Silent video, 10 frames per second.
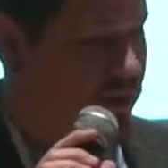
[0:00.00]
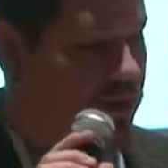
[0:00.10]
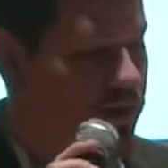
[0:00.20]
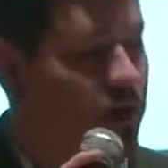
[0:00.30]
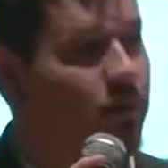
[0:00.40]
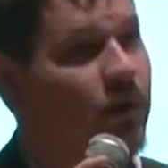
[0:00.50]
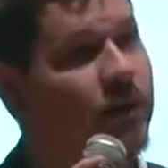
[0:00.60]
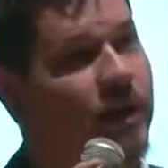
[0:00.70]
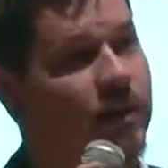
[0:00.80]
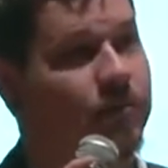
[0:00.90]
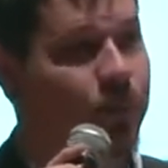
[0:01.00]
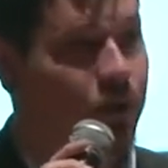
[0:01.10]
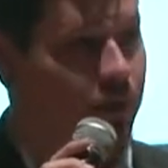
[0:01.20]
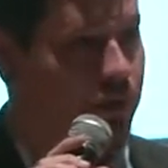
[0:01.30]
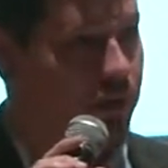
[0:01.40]
way you keep all your data
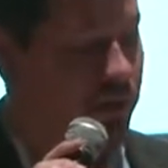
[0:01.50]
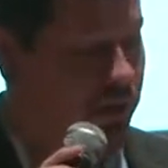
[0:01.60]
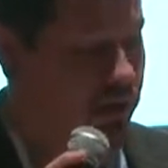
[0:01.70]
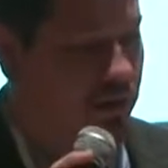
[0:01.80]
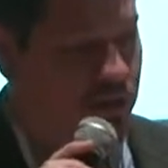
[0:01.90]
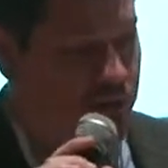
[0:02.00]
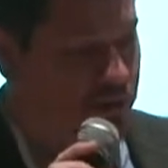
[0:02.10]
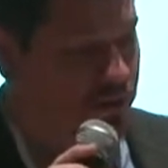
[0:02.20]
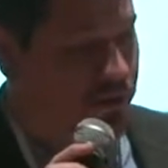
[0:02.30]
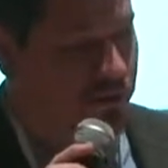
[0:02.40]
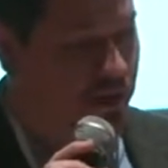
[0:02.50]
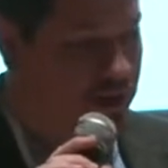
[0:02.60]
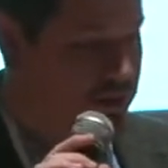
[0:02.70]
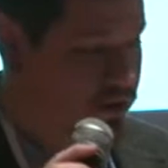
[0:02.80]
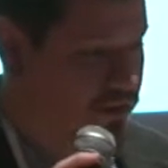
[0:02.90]
pure until you're
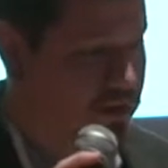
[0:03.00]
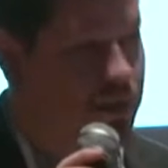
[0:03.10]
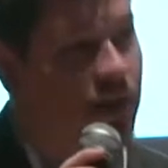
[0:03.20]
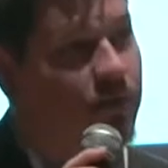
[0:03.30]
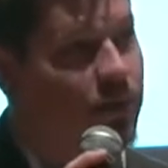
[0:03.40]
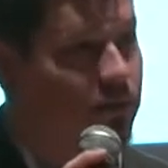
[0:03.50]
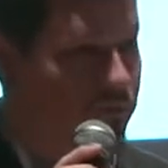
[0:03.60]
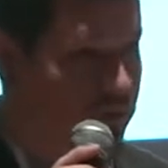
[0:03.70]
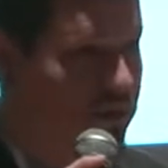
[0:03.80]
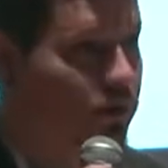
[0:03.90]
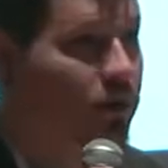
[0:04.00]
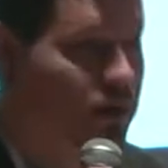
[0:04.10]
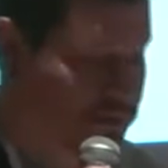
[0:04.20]
ready to escape it for a